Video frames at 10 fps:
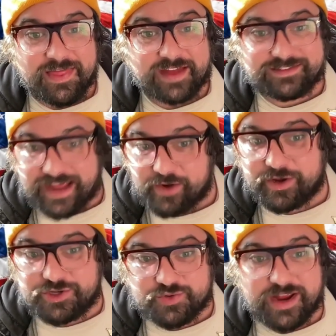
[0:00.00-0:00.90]
that
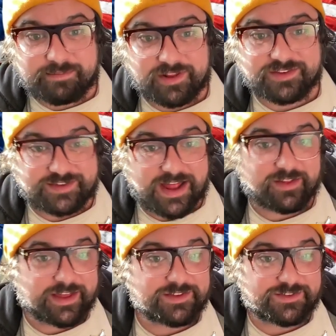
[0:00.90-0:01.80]
Terry Shrable is
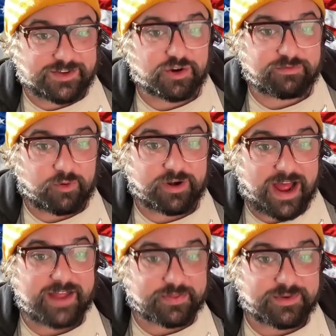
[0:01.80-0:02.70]
telling in
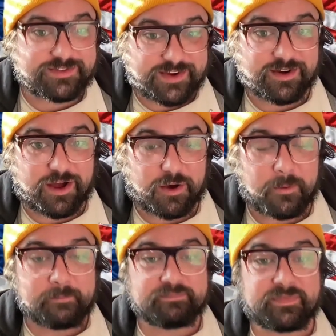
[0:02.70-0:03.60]

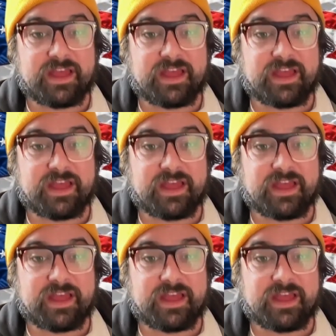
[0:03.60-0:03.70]
04930.